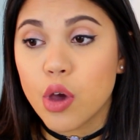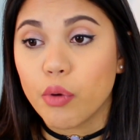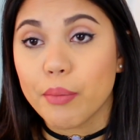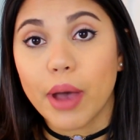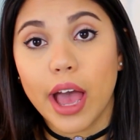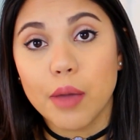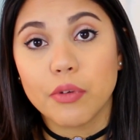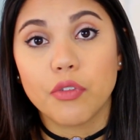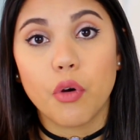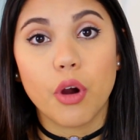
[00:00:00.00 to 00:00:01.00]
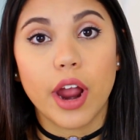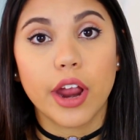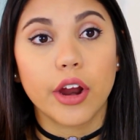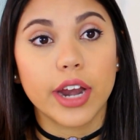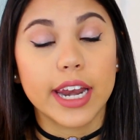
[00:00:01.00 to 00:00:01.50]
went by before I
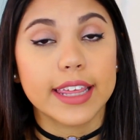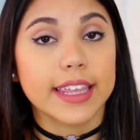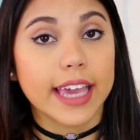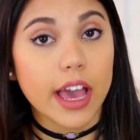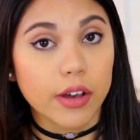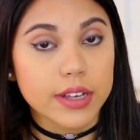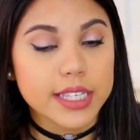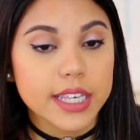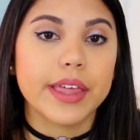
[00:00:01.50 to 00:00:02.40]
heard anything else.